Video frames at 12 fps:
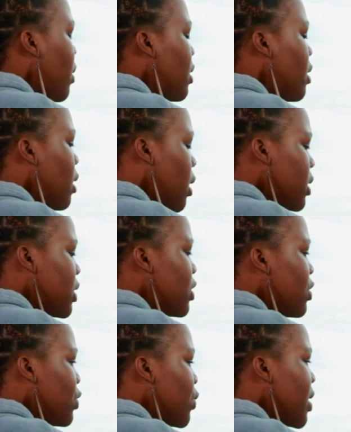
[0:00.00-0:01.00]
will
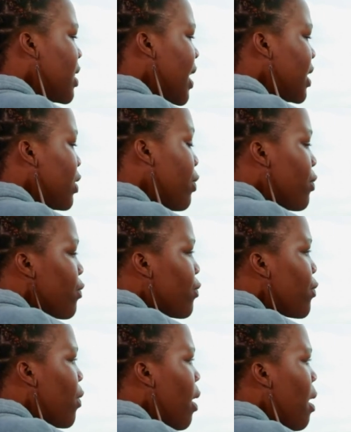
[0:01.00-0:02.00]
continue doing that
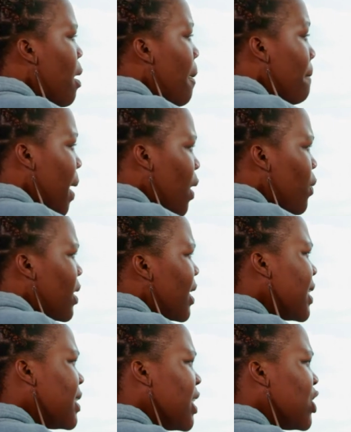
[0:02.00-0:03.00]
through my
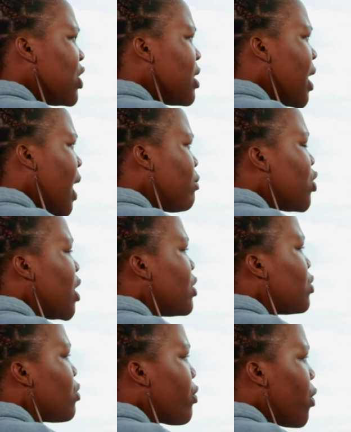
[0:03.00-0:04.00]
organization that I am trying
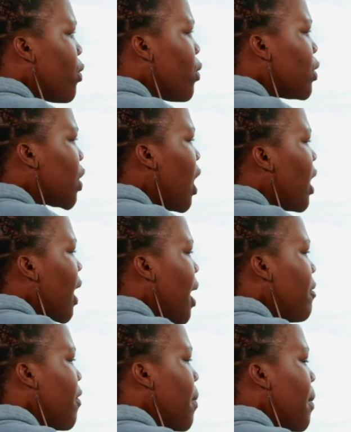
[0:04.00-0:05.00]
to grow called
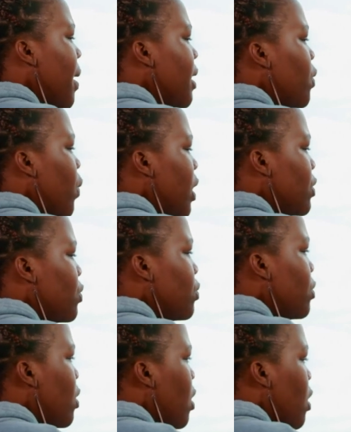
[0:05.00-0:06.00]
Archive Amabali
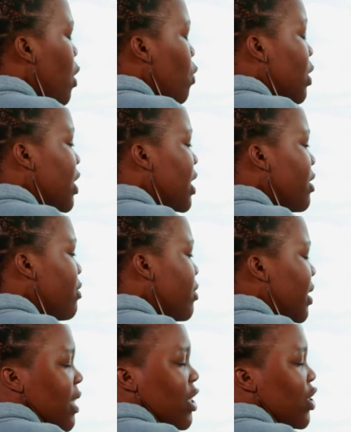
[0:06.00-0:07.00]
Wethu, which
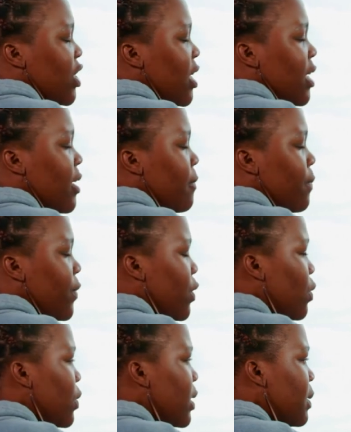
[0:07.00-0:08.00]
essentially, you
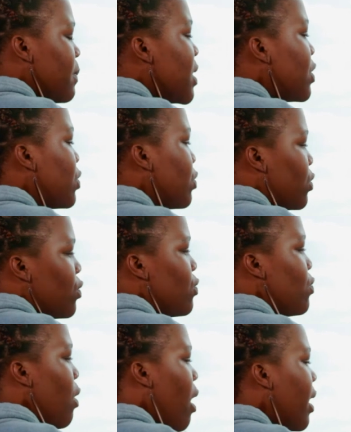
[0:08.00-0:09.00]
know, speaks
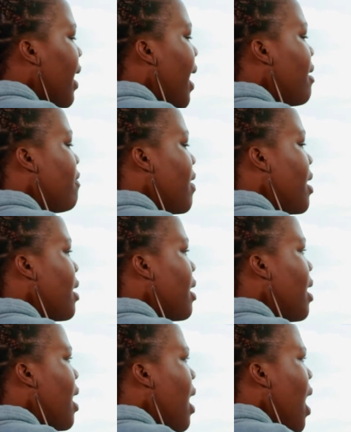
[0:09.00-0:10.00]
to
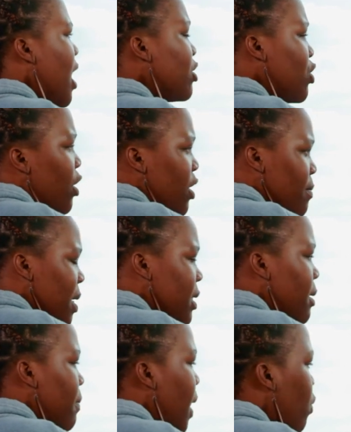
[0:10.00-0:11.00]
archiving and
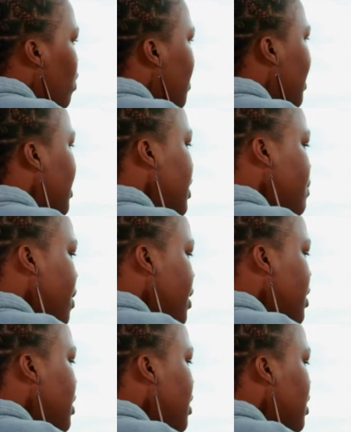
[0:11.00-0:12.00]
documenting Black women's
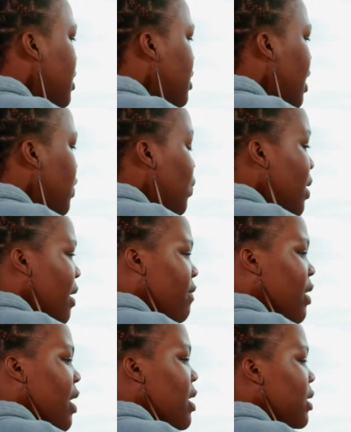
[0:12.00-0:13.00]
experiences as we
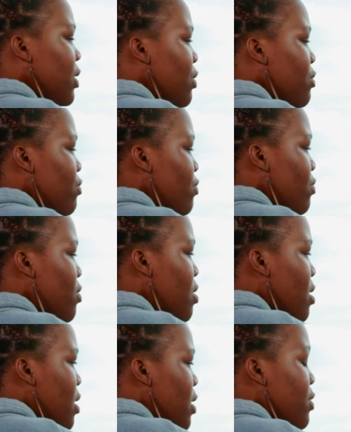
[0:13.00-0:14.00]
navigate through,
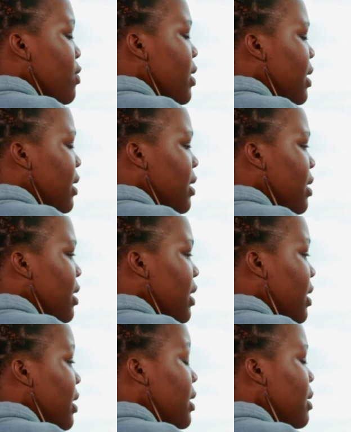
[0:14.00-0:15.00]
you know, the
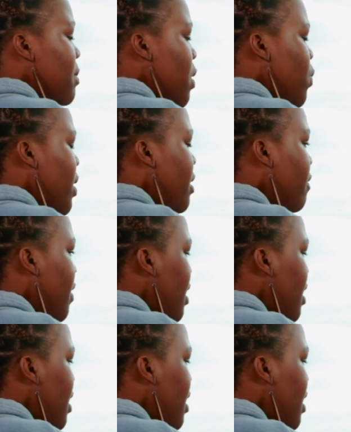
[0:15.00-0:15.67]
system that we live